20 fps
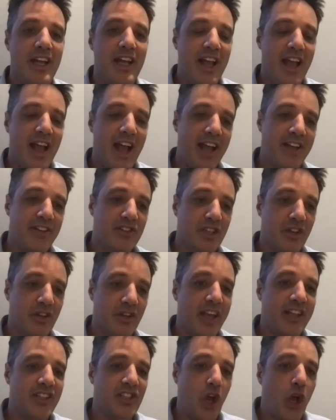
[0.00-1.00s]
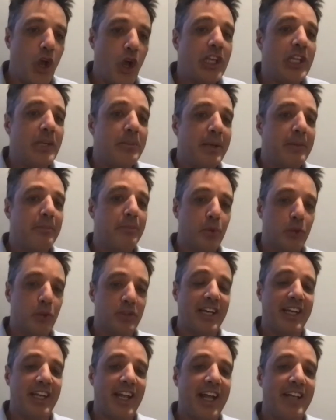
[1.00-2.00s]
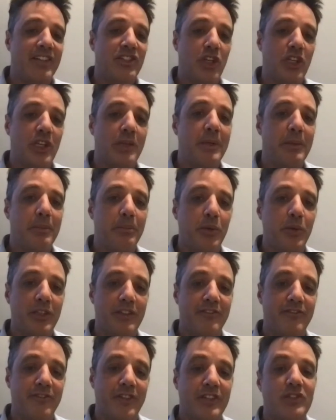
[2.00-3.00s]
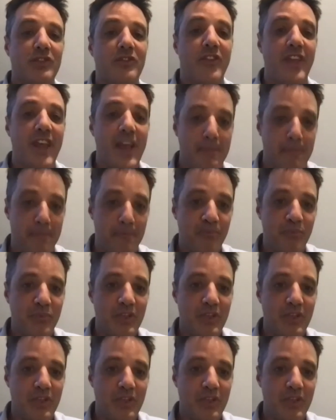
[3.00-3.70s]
Yeah. And so it's only been that ad's only been put in front of them,